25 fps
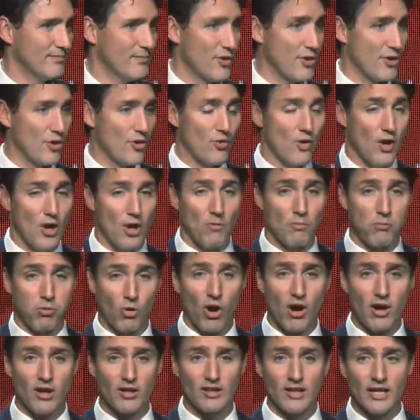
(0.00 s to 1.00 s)
though
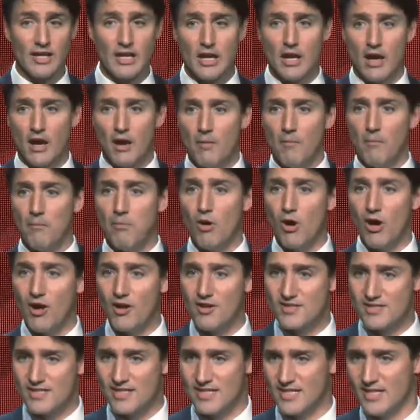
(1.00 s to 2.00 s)
broadly
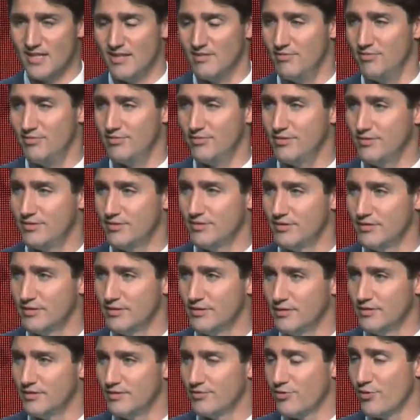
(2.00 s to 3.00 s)
positive
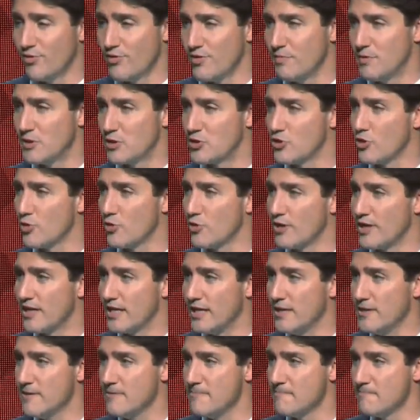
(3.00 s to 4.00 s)
for the
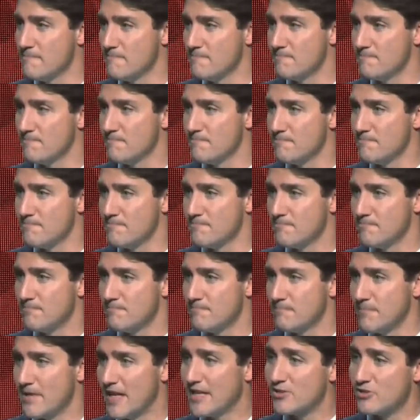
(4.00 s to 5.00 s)
majority,
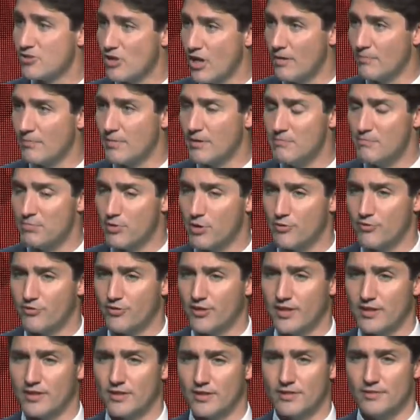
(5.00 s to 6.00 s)
has not been
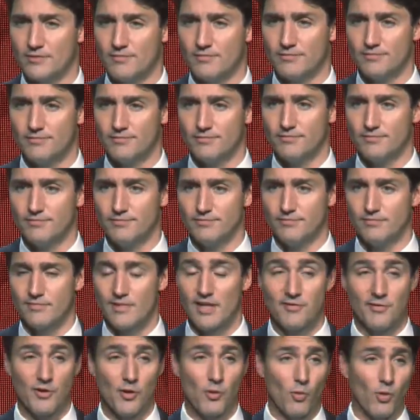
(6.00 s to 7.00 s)
perfect.
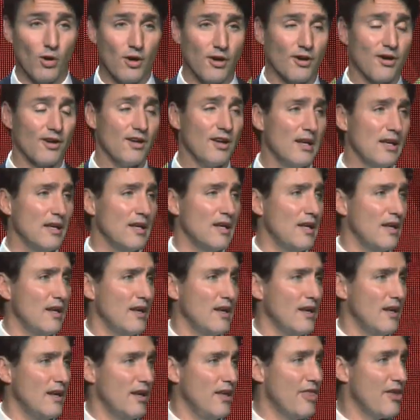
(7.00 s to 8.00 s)
If it were,
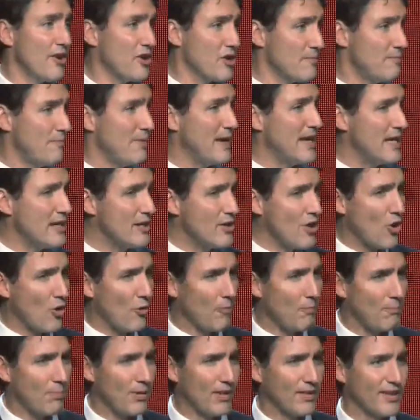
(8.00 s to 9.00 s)
there'd be
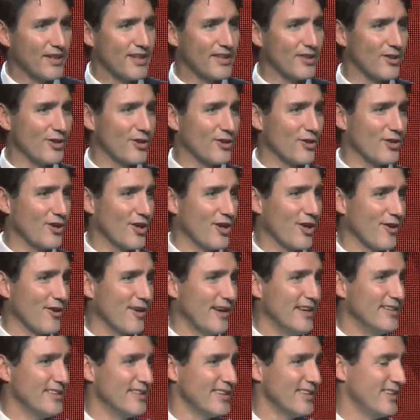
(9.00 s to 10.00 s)
no political
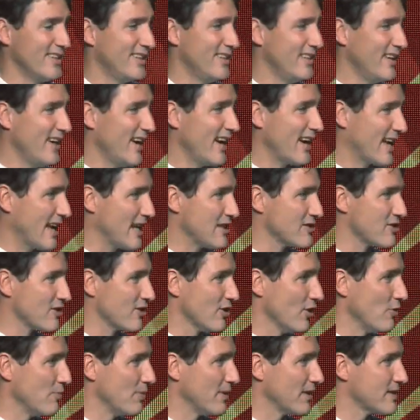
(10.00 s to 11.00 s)
current against
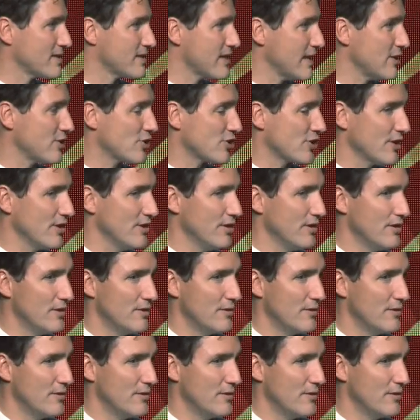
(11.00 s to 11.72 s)
globalization.